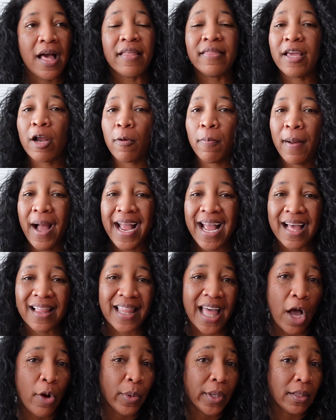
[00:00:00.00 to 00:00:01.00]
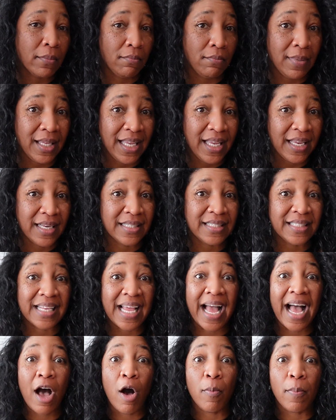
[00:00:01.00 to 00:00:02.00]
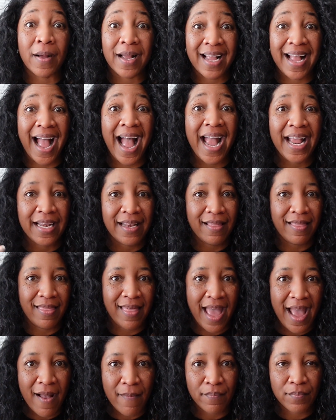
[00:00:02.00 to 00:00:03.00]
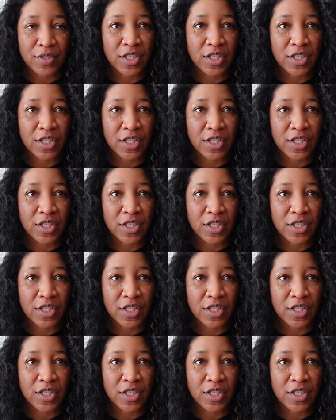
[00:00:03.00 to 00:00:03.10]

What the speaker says: thereby allowing me to help guide them,